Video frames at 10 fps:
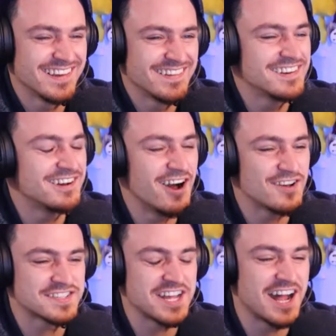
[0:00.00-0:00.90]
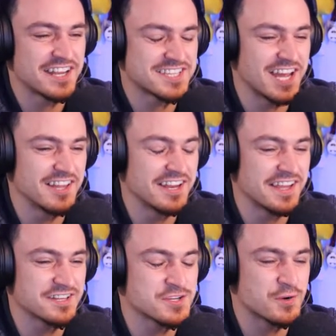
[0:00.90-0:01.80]
oh, Sonic, telling it like
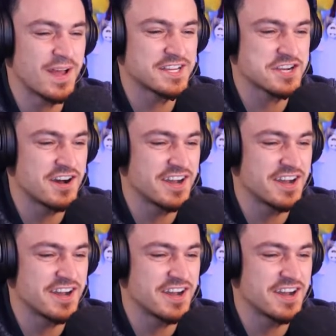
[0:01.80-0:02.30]
a true hedgehog.